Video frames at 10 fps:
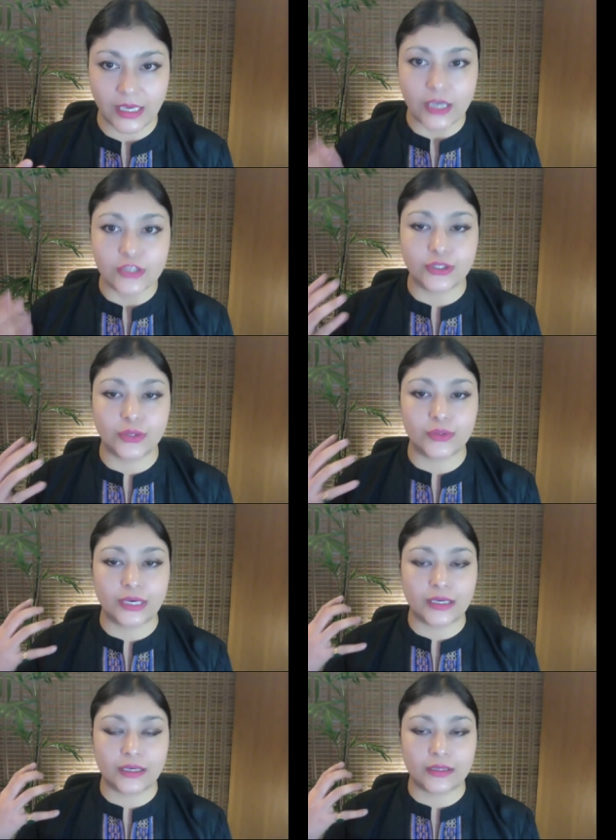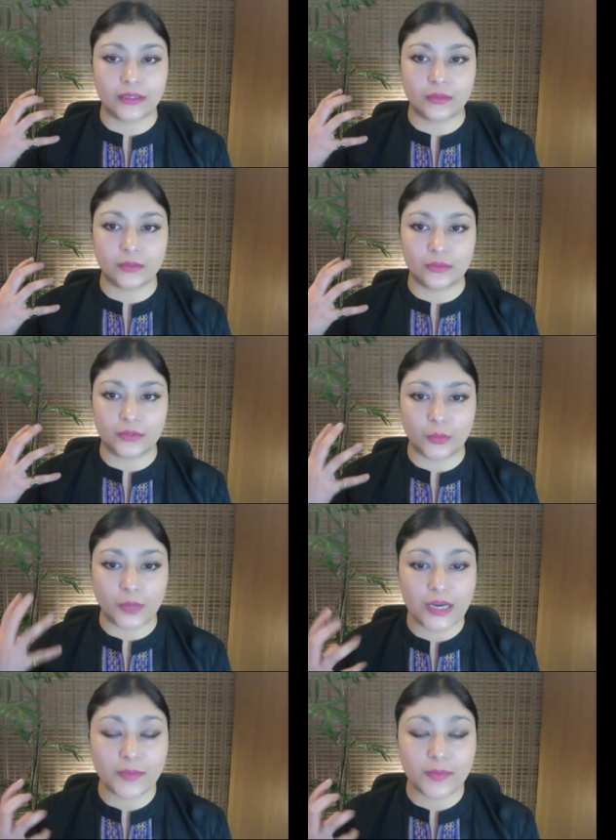So the
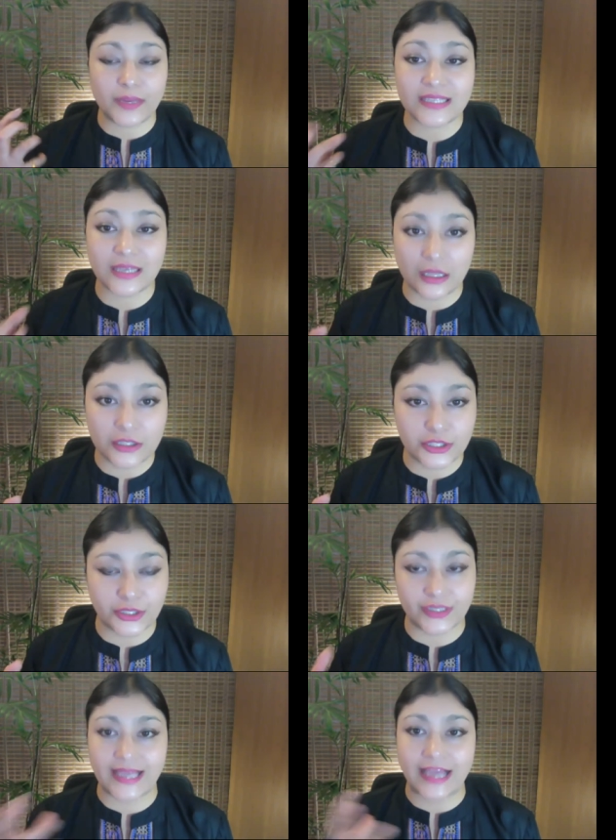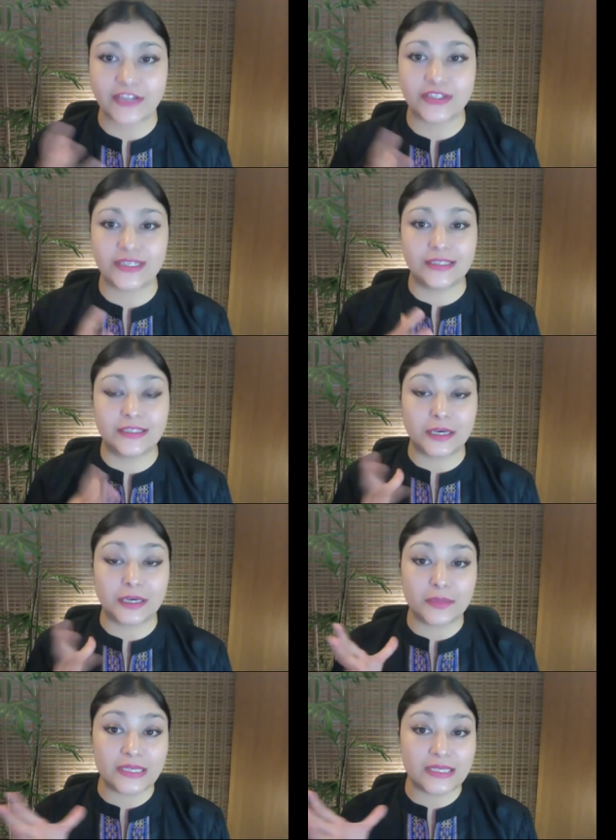workplace culture is actually
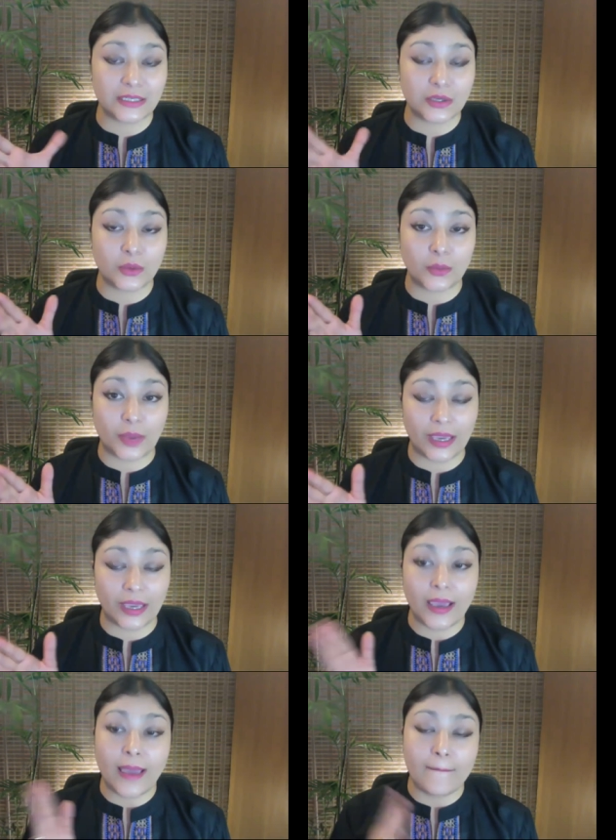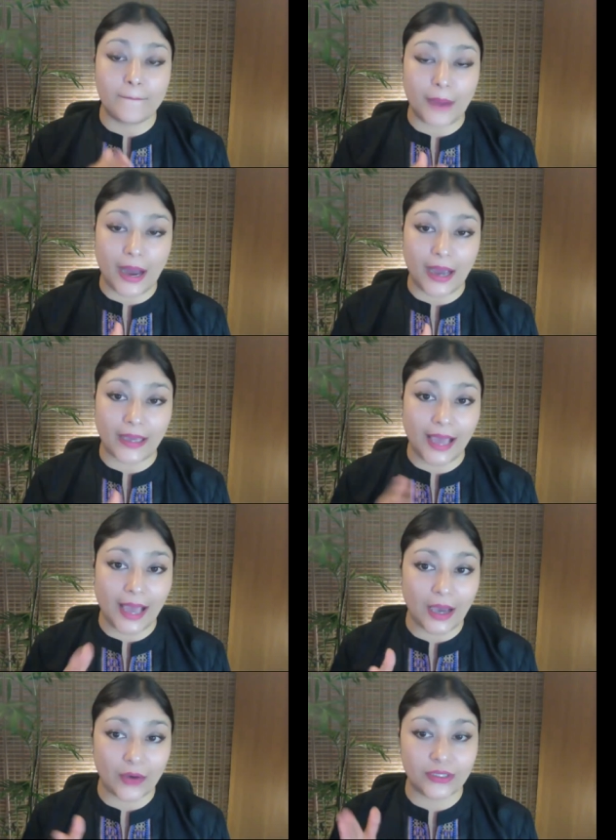determined in a way by
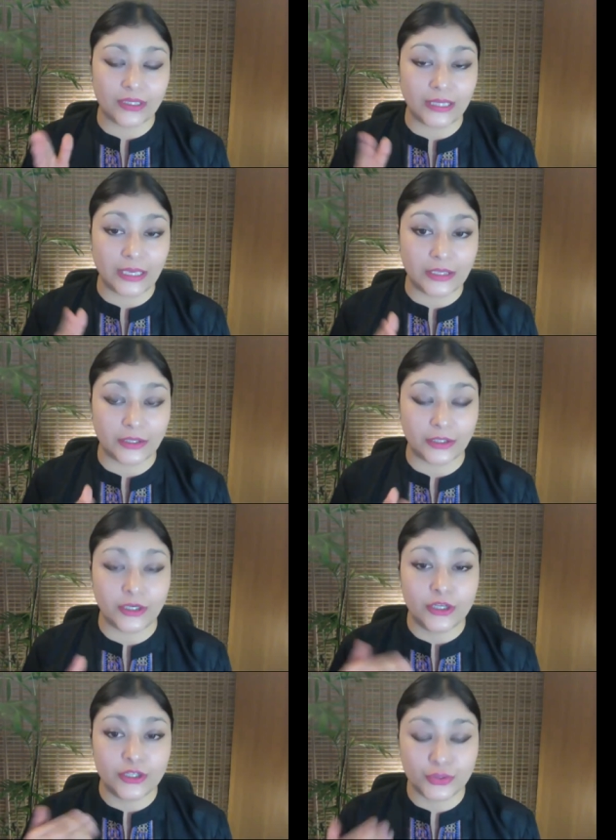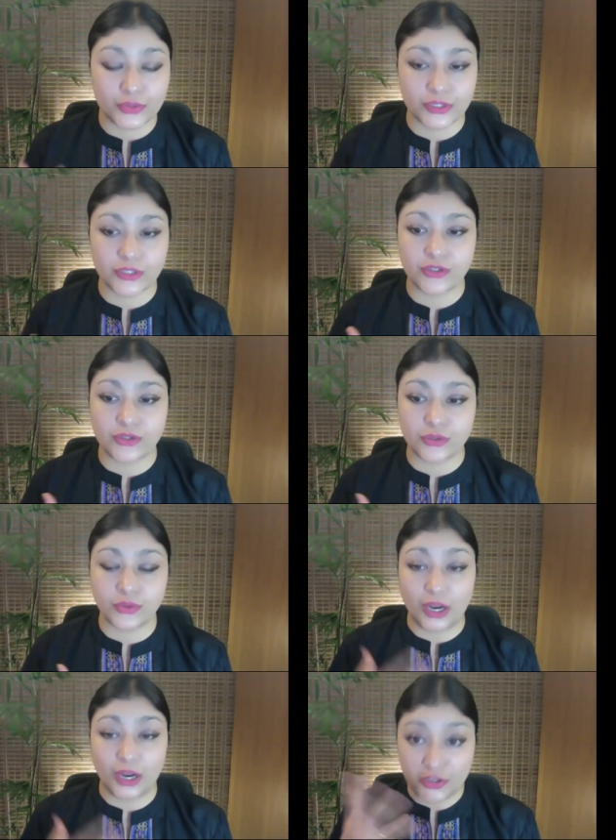how the leader chooses to
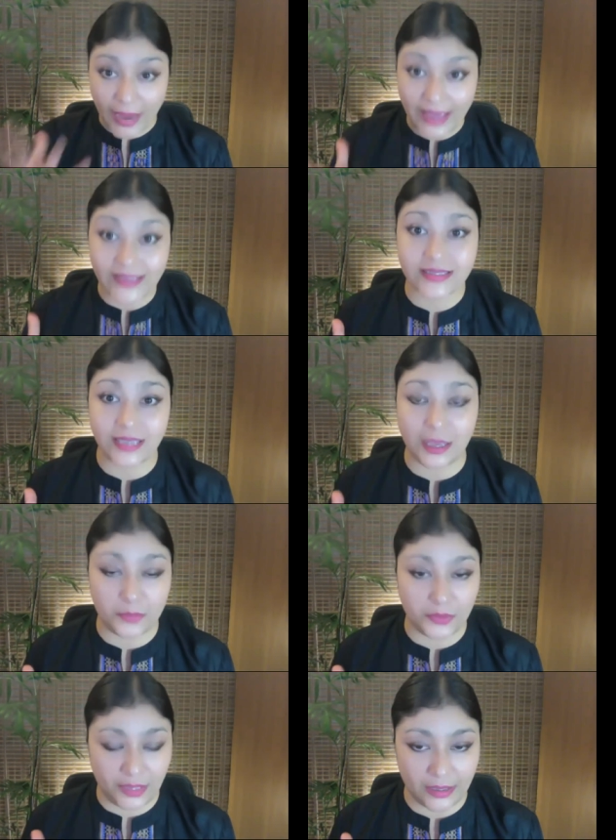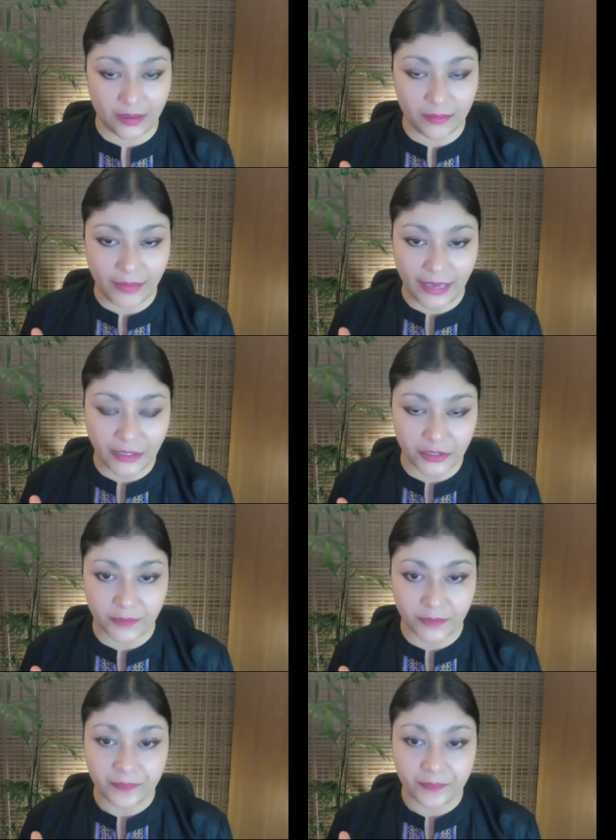address empathy and compassion.